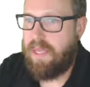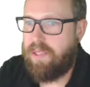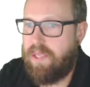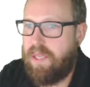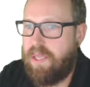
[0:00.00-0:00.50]

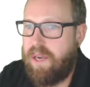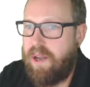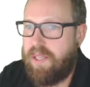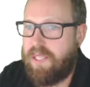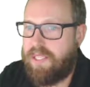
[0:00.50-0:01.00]
look at all
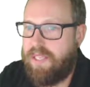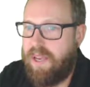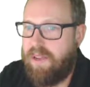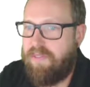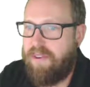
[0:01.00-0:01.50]
this
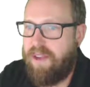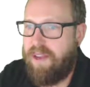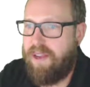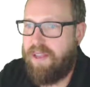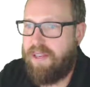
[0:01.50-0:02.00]
stuff
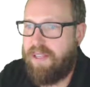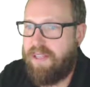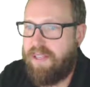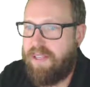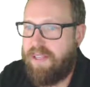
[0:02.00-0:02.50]
on
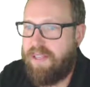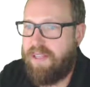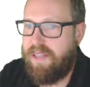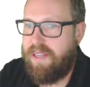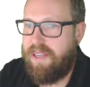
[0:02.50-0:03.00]

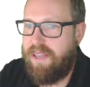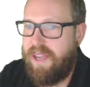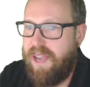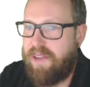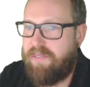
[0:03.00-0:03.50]

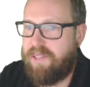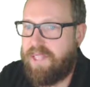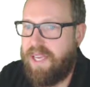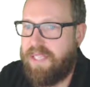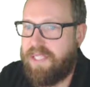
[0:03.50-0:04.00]

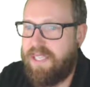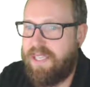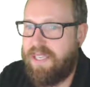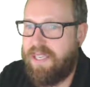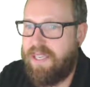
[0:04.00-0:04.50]
advertising.
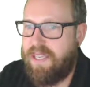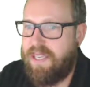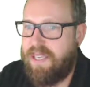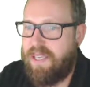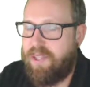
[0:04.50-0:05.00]

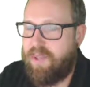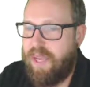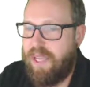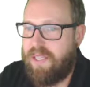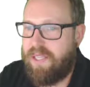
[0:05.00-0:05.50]
So I
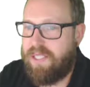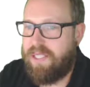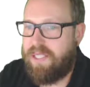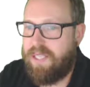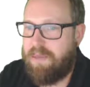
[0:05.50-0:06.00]
could look to
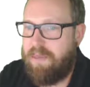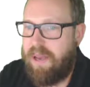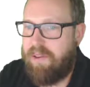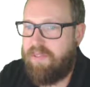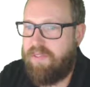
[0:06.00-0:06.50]
see
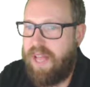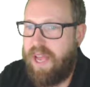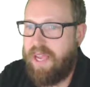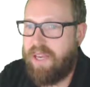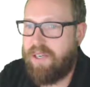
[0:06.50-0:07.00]
about
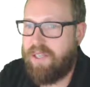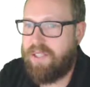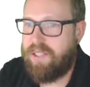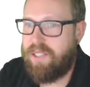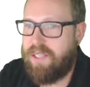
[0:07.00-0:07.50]

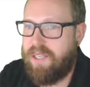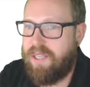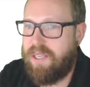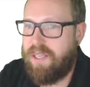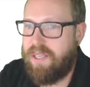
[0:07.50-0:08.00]
flyers,
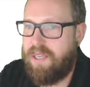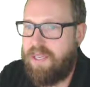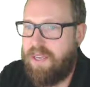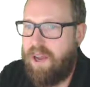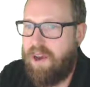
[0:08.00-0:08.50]

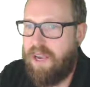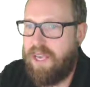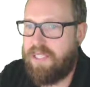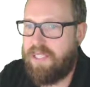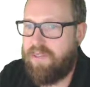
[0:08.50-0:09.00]
all kinds
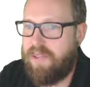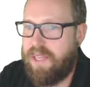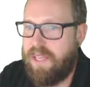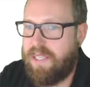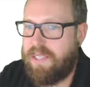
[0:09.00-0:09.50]
of different
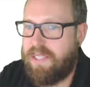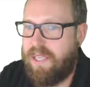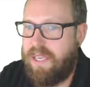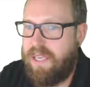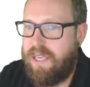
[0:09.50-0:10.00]
things.
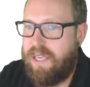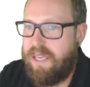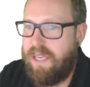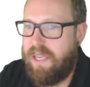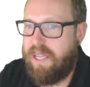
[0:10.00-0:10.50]

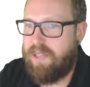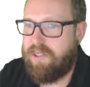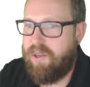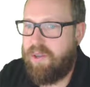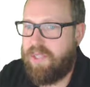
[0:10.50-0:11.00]
And there's a
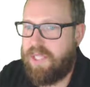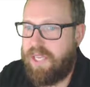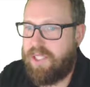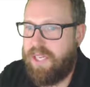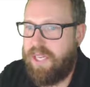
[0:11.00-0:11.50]
whole
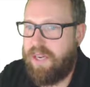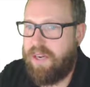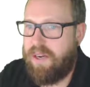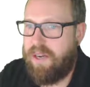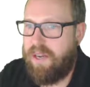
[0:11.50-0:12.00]
section
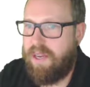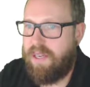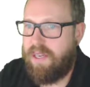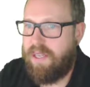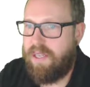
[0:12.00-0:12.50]
here
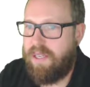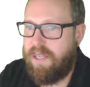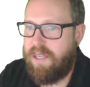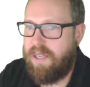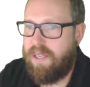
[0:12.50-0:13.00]
on
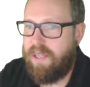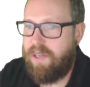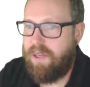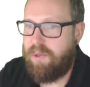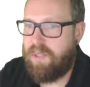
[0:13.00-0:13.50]

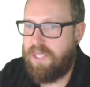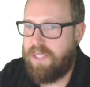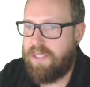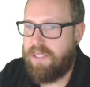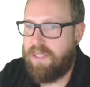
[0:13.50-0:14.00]
nuisance.